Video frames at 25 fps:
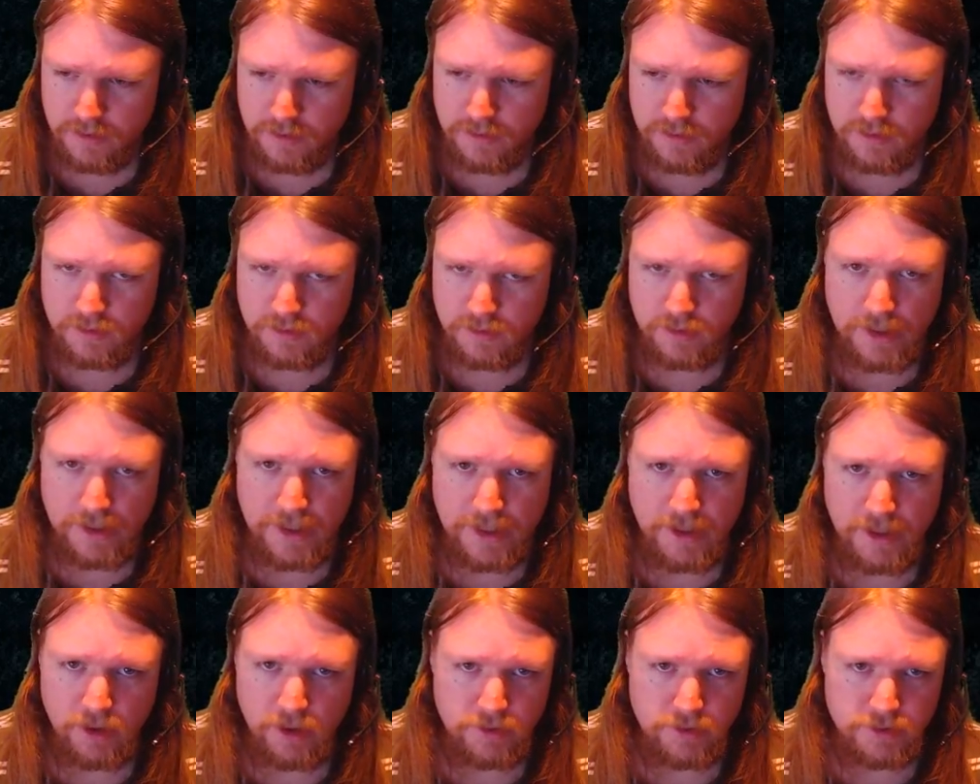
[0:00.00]

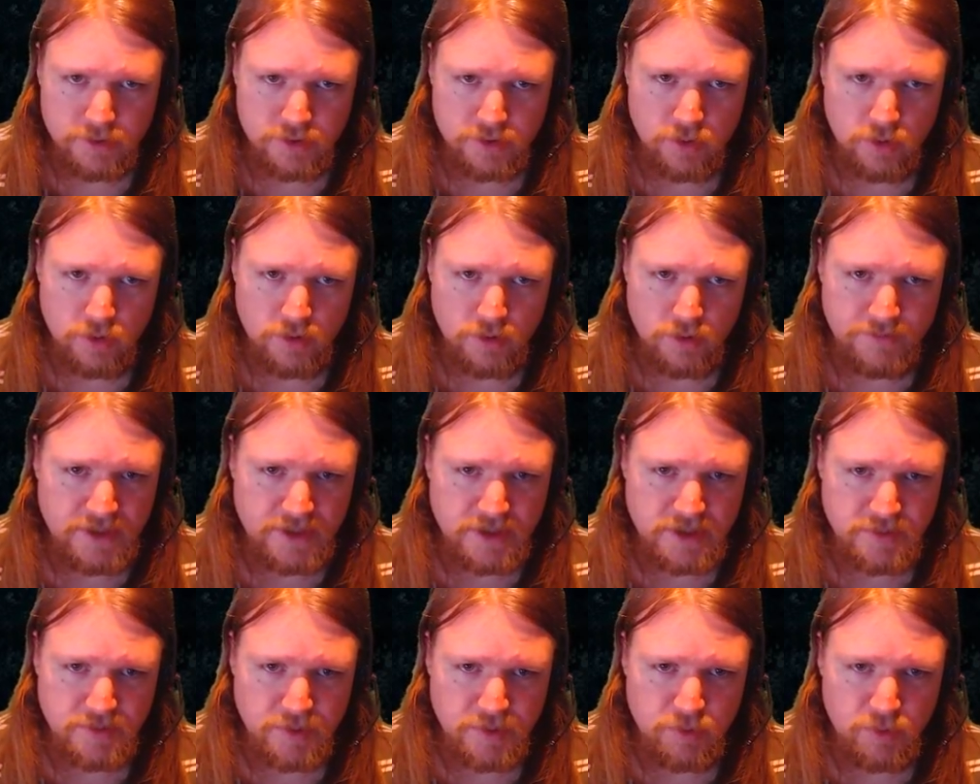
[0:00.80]
Aeloth's got all of
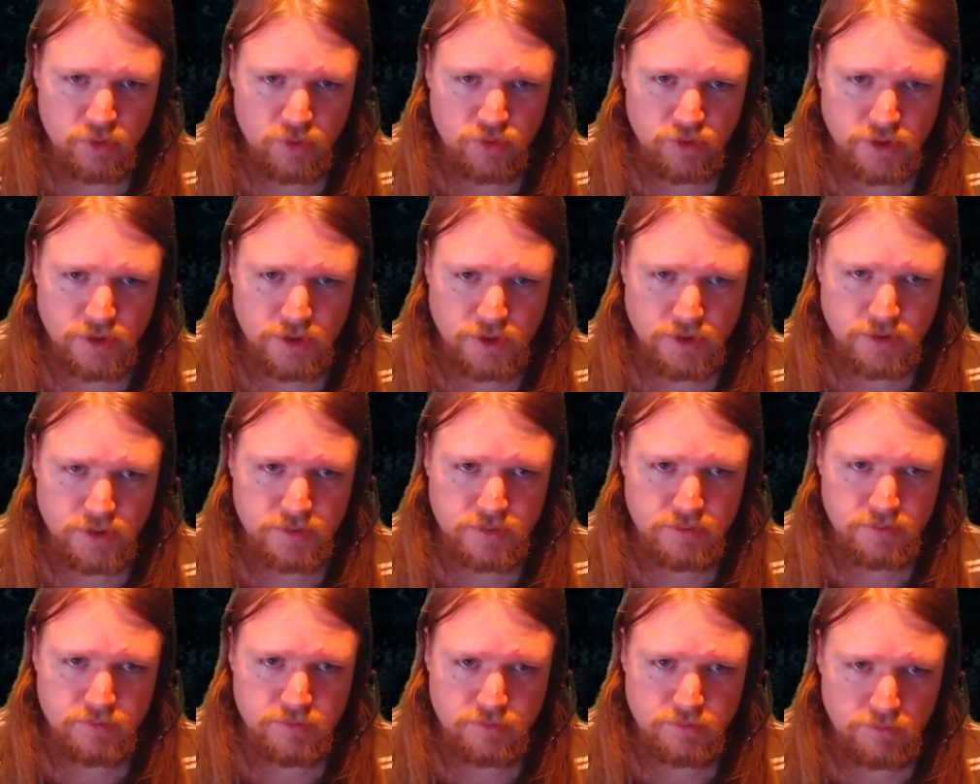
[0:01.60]
his, but Mordred used
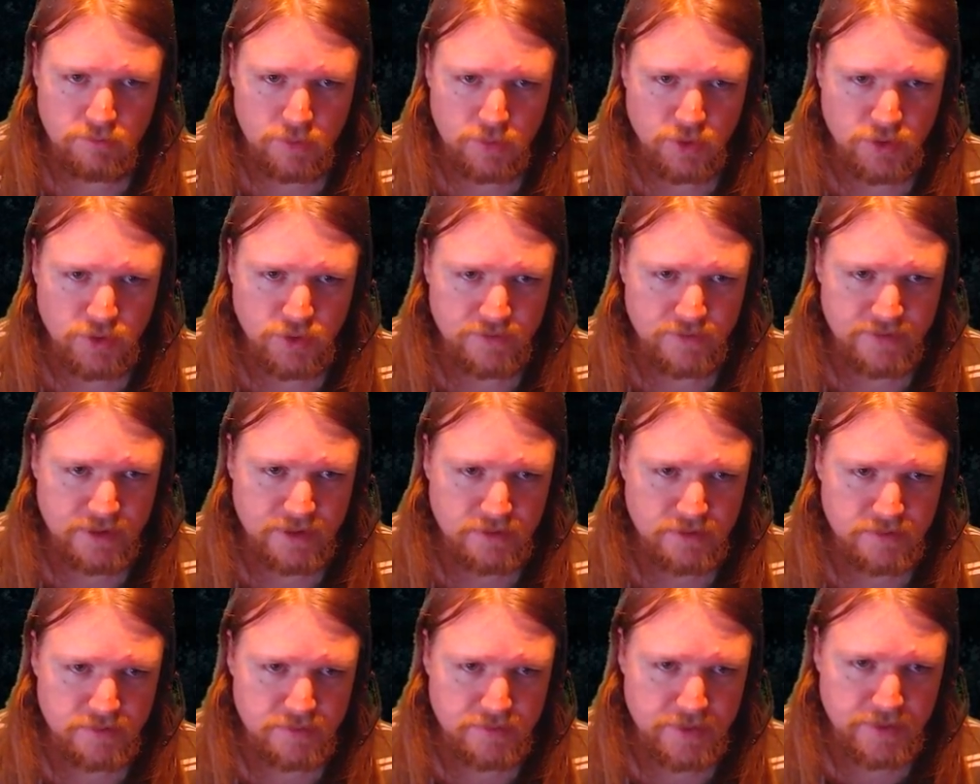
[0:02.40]
most of
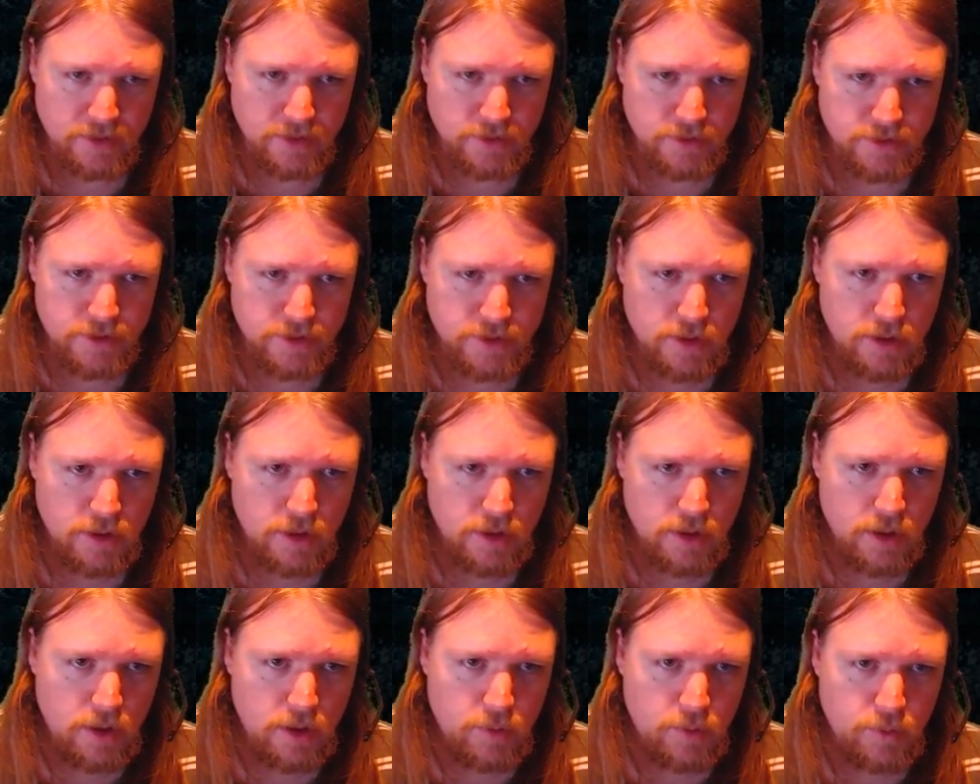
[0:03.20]
his spells.
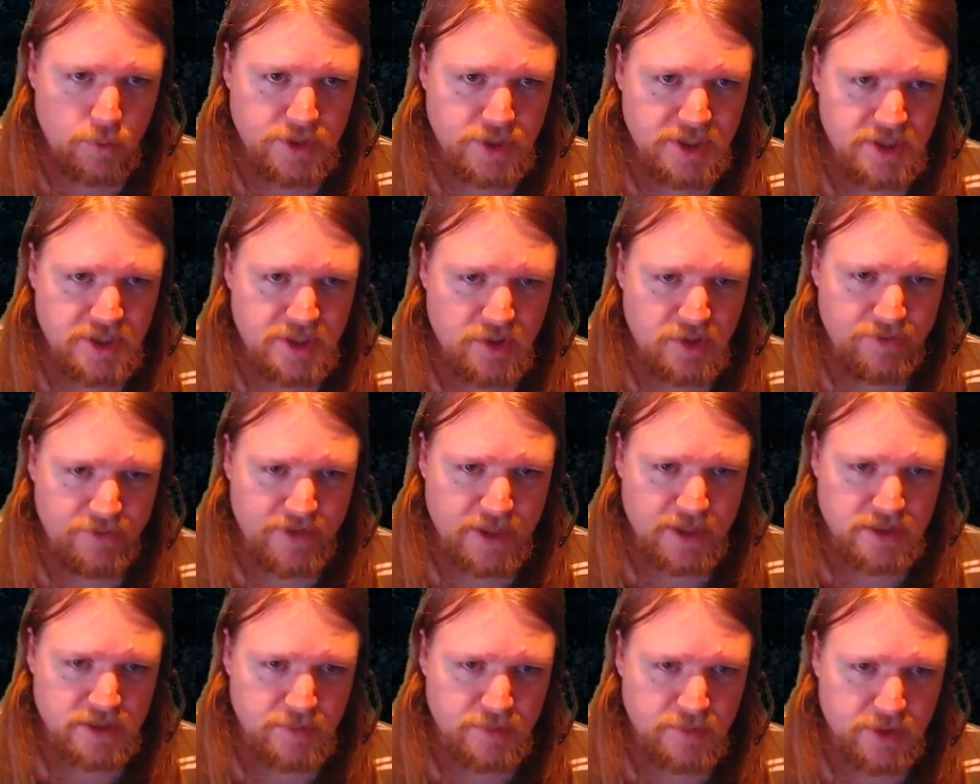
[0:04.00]
We did, however,
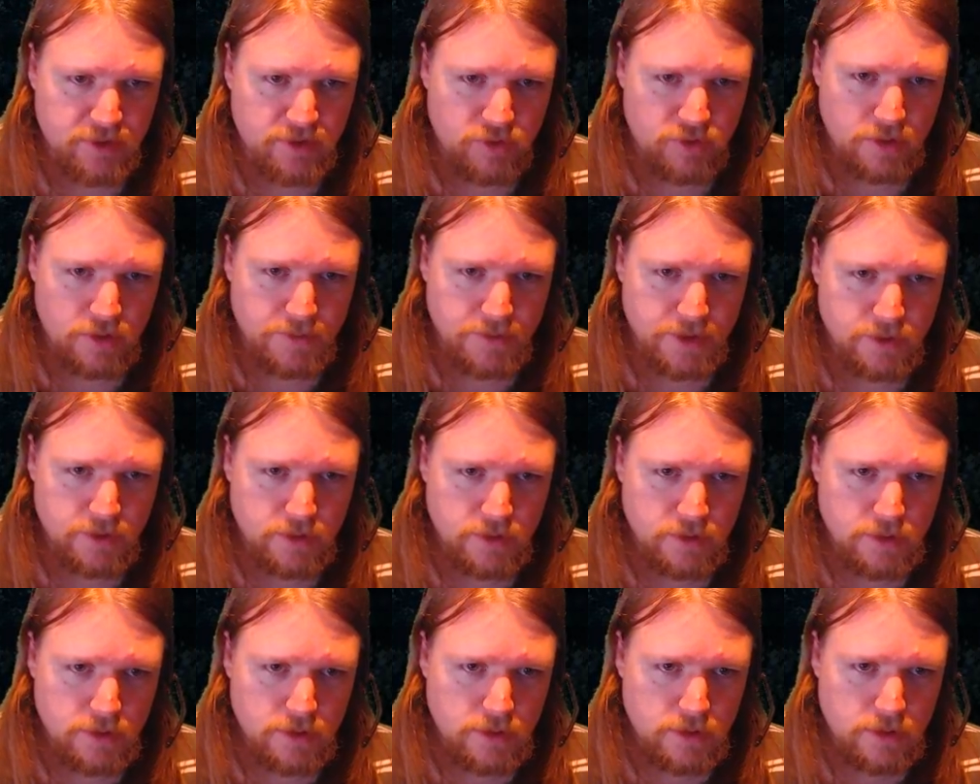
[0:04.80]
get some better armor.
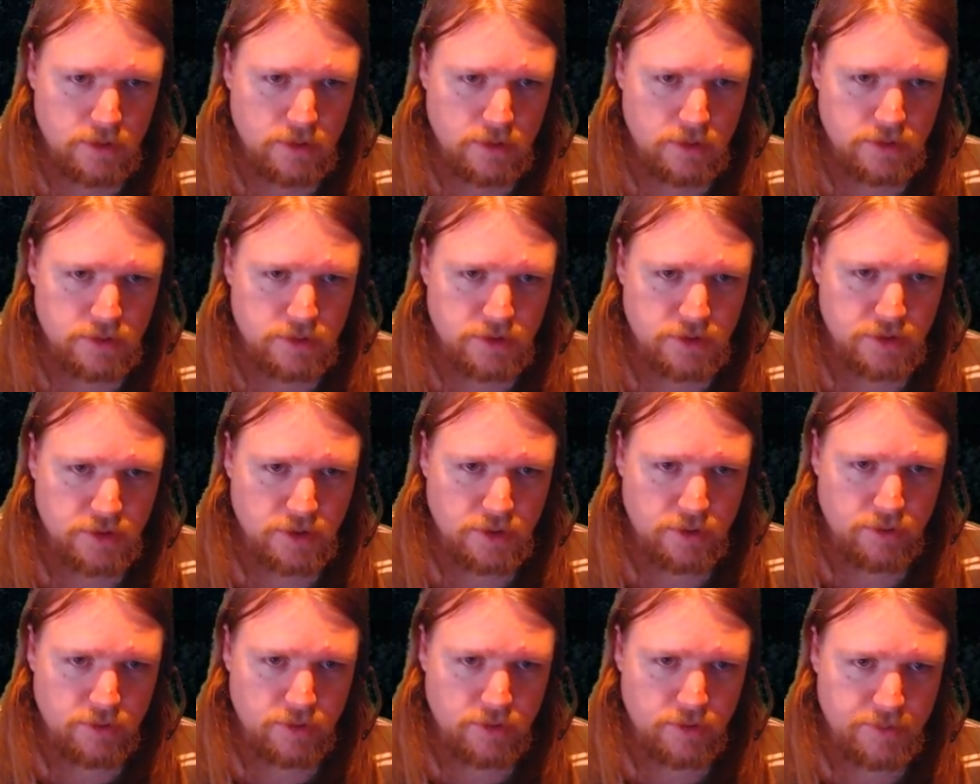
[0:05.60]
So you
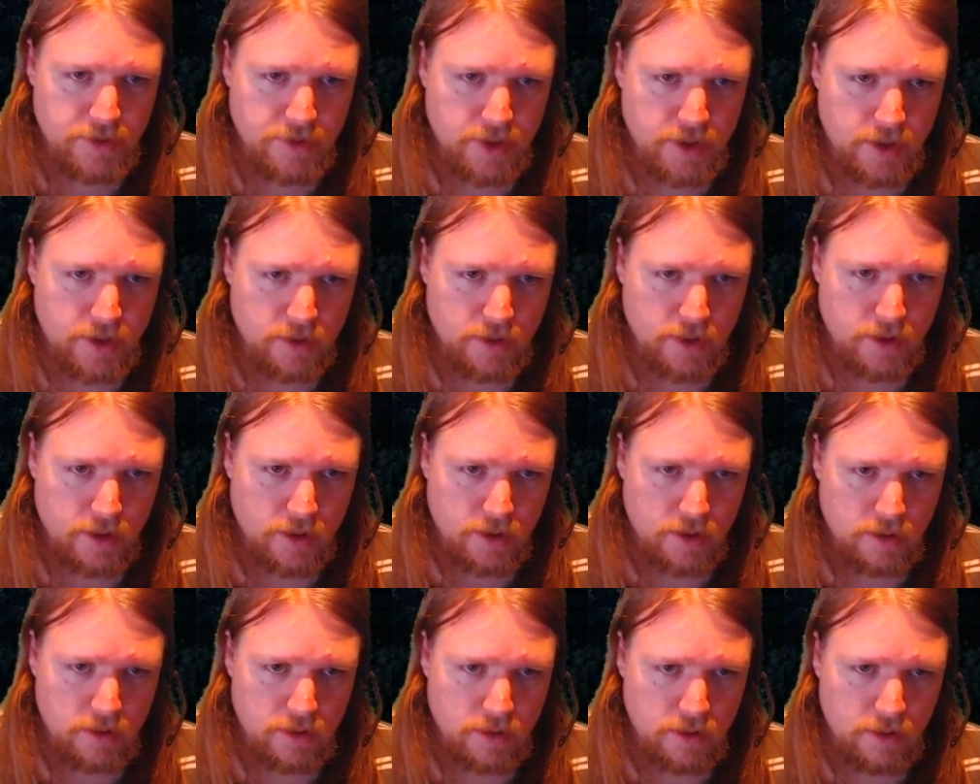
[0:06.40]
can grab that, that,
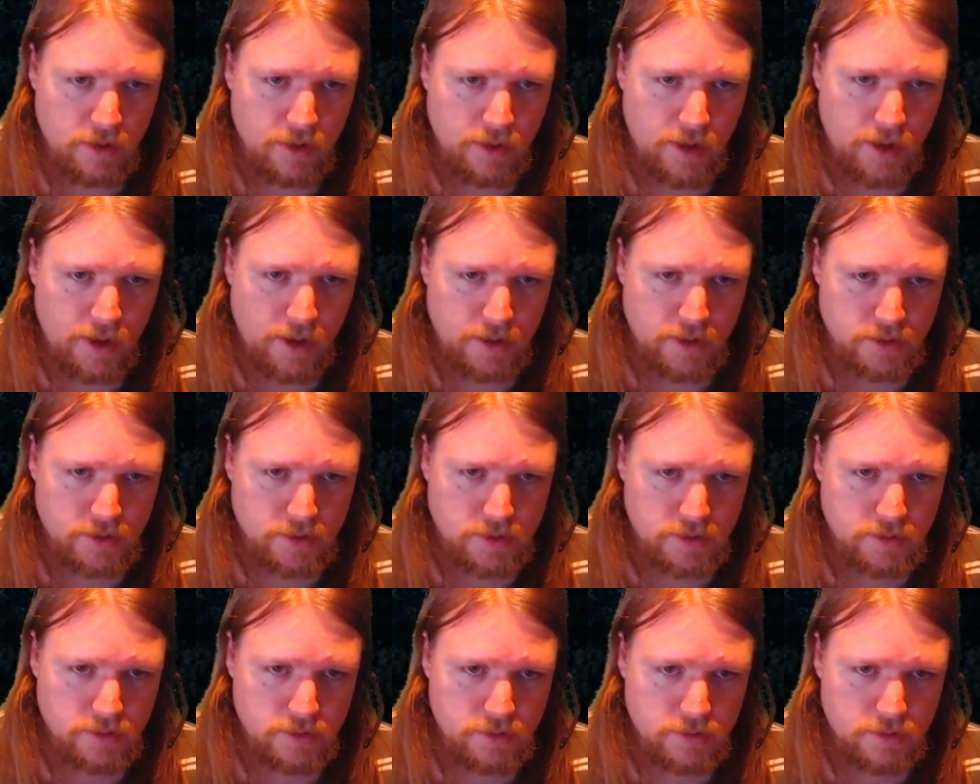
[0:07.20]
and that.